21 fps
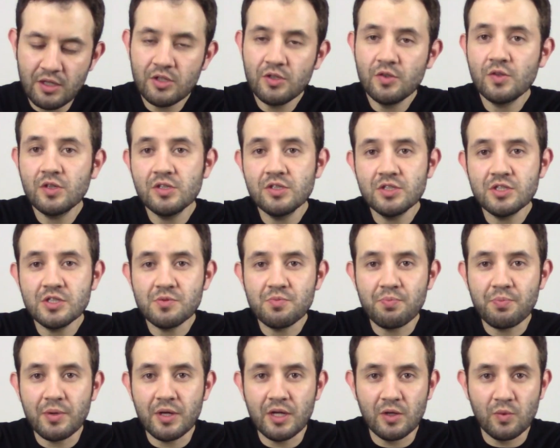You can just
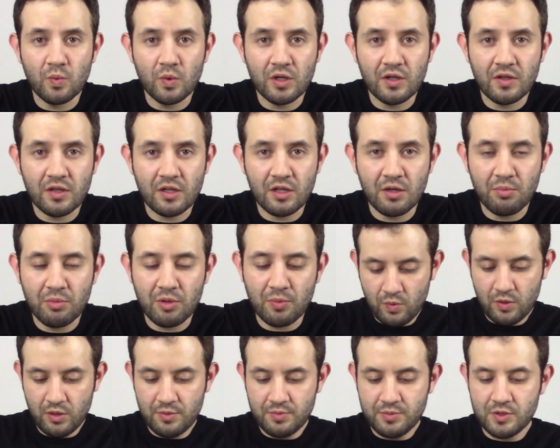bend one of the gummy
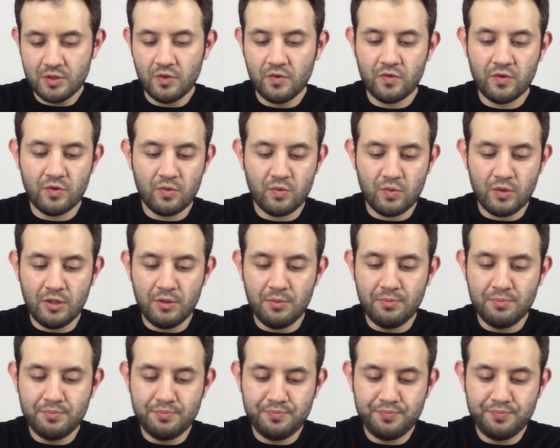worms over the rim.